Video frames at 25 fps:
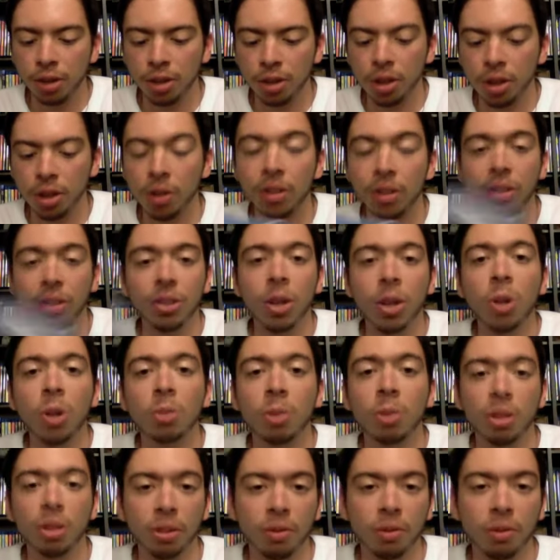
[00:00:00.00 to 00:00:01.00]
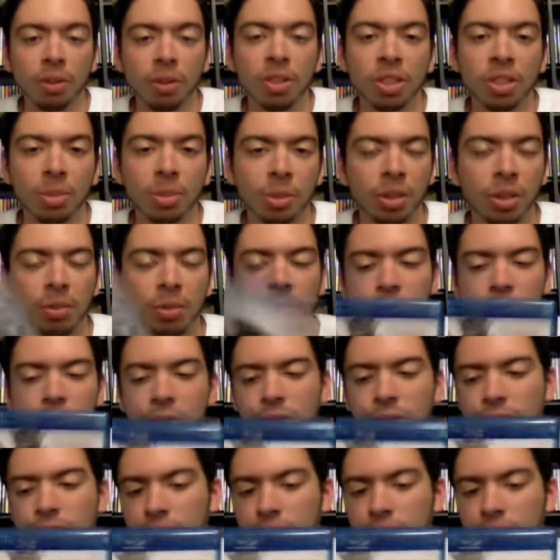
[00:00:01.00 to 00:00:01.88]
So there's no special features, pretty much.